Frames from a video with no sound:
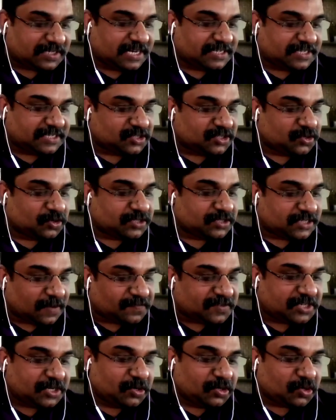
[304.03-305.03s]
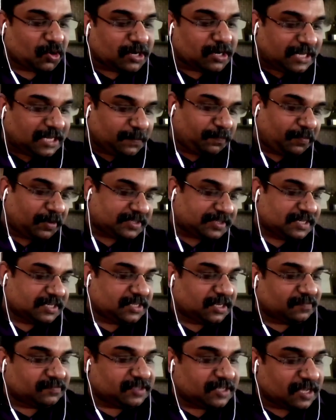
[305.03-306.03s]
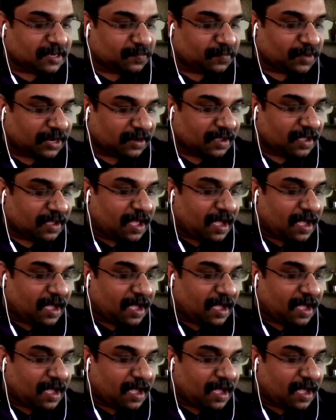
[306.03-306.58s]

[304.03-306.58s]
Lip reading: stations should substitute 20% of thermal,